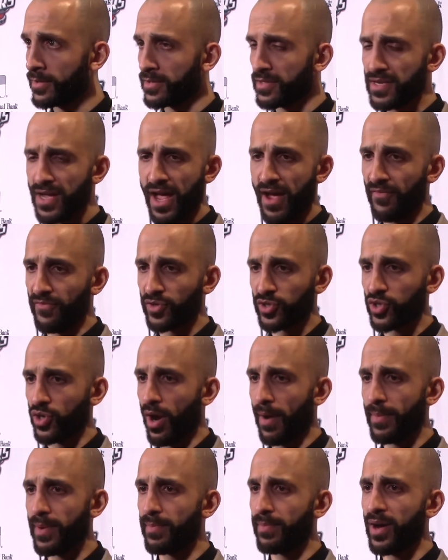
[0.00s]
Yeah, for sure.
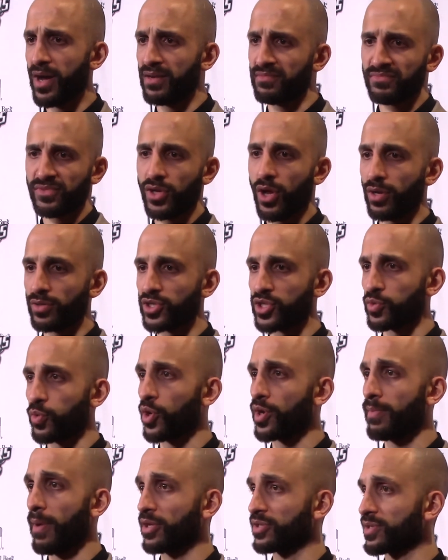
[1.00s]
I mean, but, you know, I'm just
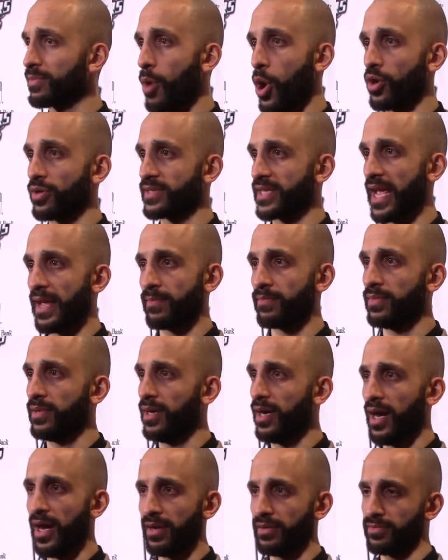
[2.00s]
worried about tomorrow's game.
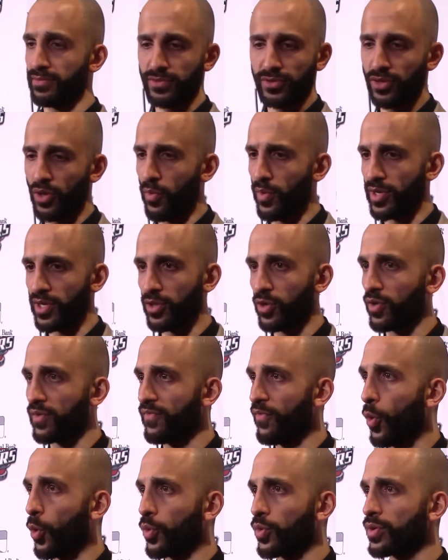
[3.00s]
I don't want to look
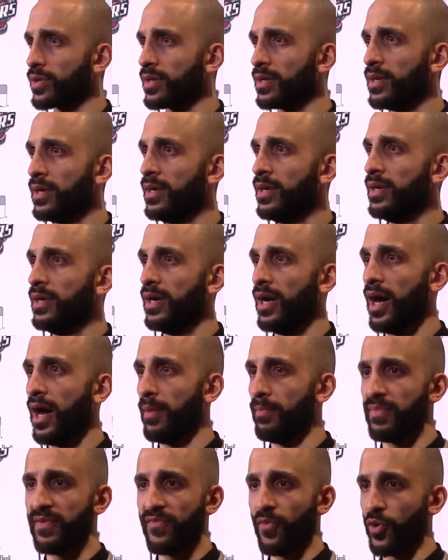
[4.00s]
forward.
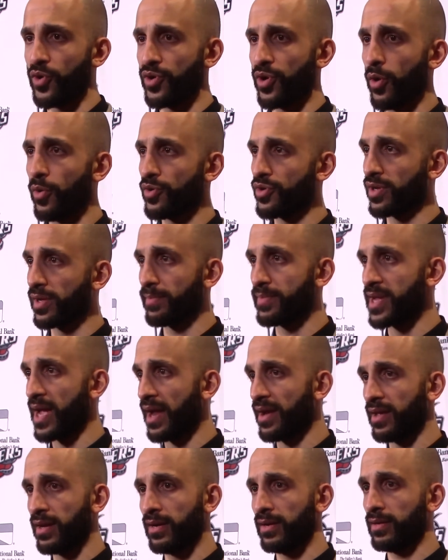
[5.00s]
Before you know it, you can be
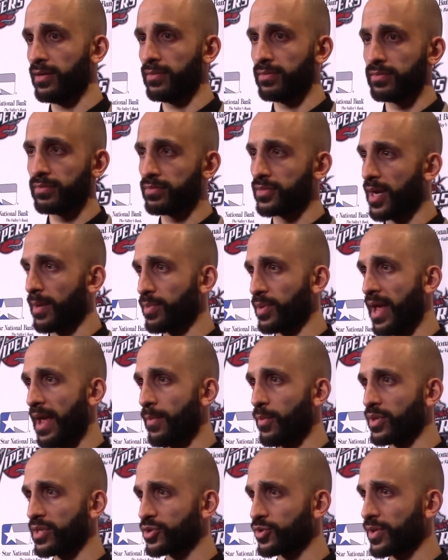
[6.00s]
on a
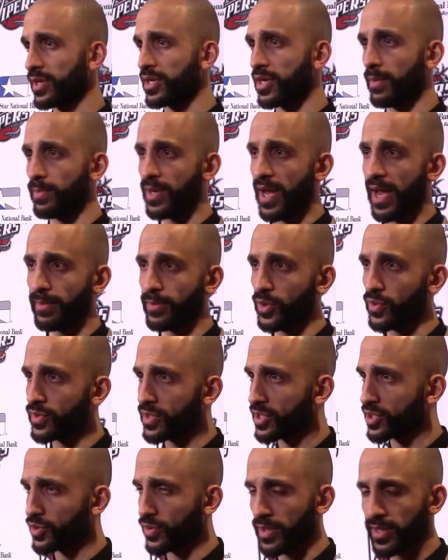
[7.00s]
couple-game win streak, couple-game
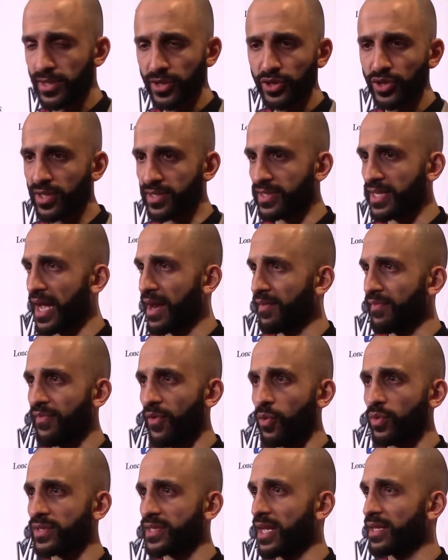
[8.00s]
losing streak. You just got to
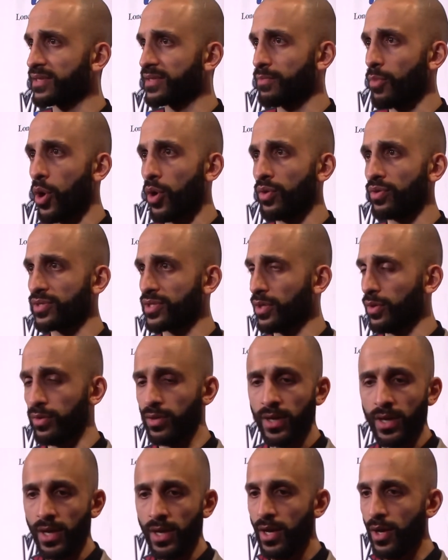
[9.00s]
focus on tomorrow. So
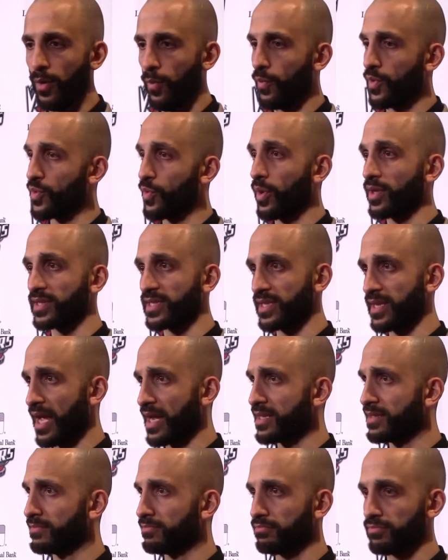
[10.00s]
we won
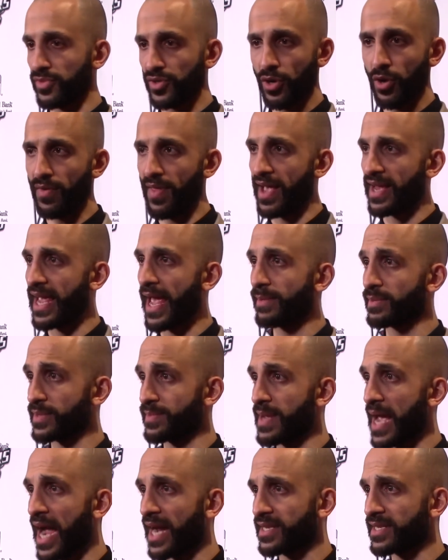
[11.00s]
tonight. You know that game is
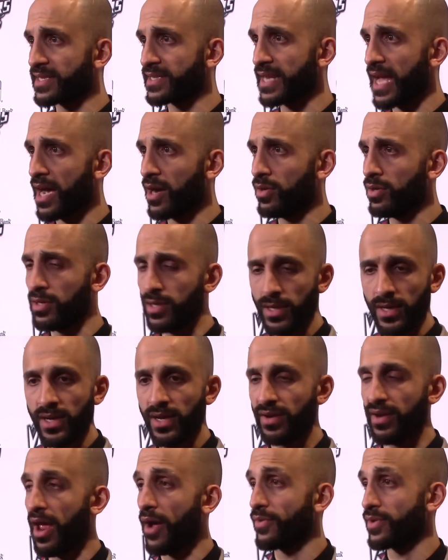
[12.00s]
behind us now.
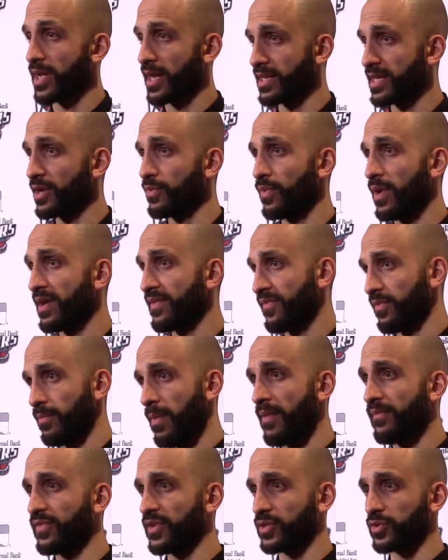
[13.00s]
Now we got to get ready for
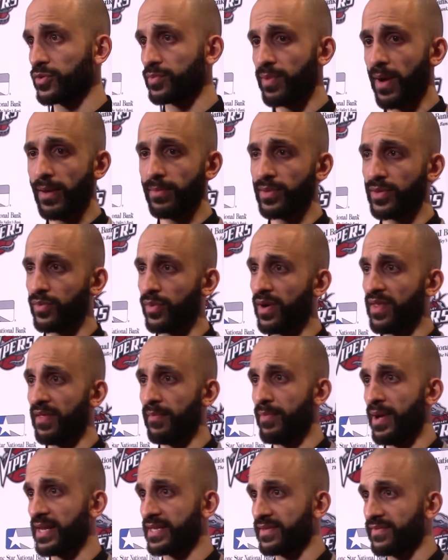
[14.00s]
Memphis, who's probably one of the
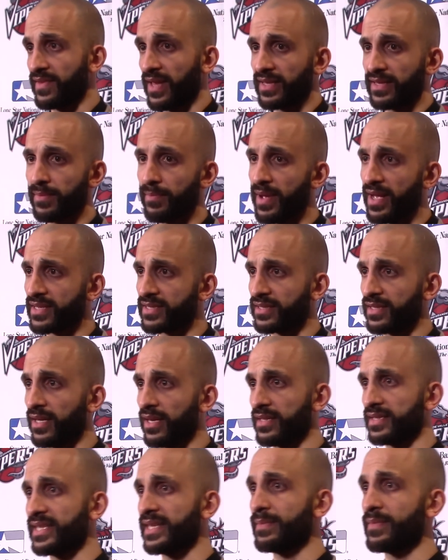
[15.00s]
best, if not the best,
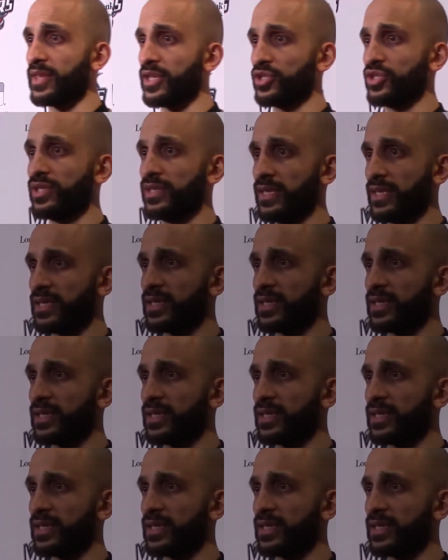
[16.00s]
team in the G League.